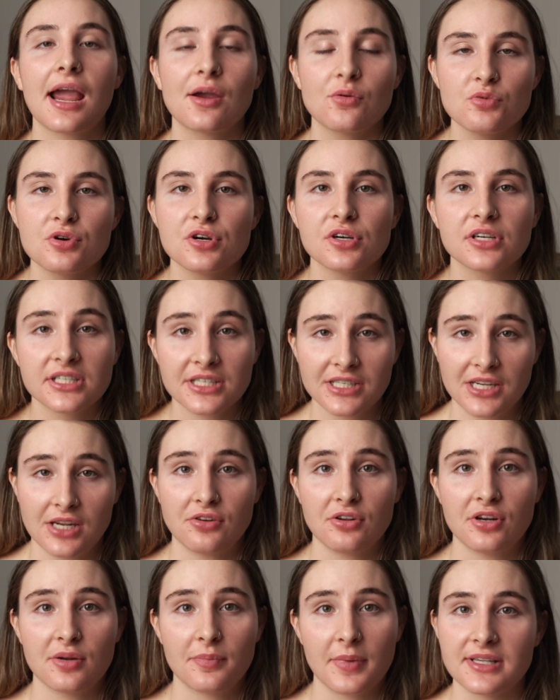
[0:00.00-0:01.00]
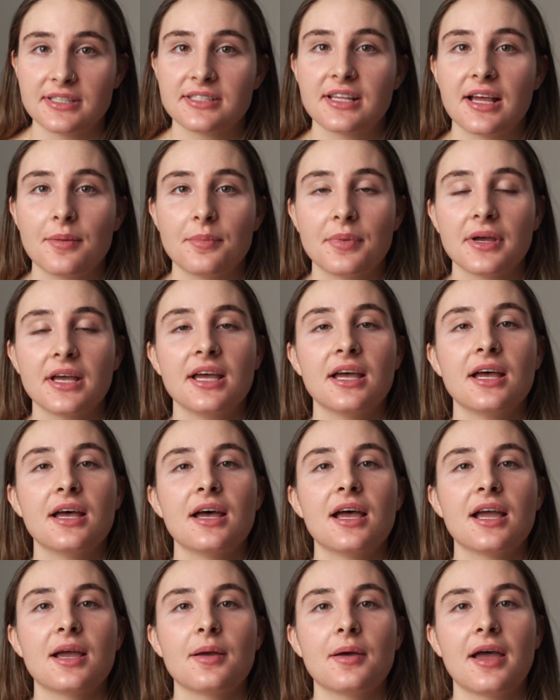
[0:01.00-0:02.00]
will continue to mess up,
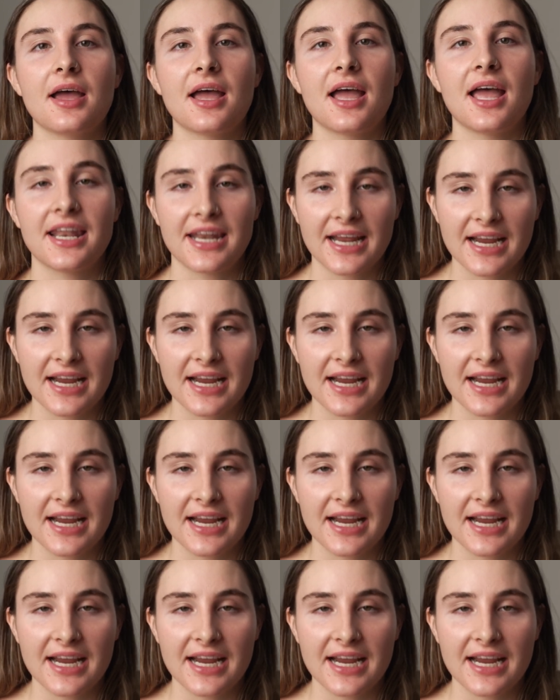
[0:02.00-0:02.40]
and